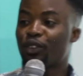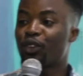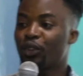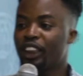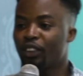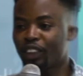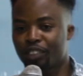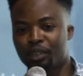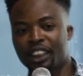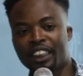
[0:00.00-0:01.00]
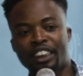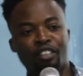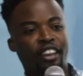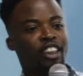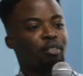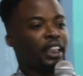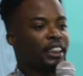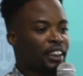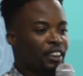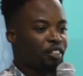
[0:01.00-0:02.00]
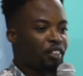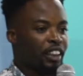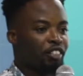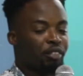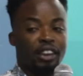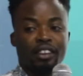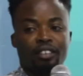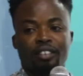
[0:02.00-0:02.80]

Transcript: So 21 million divided by 35 million.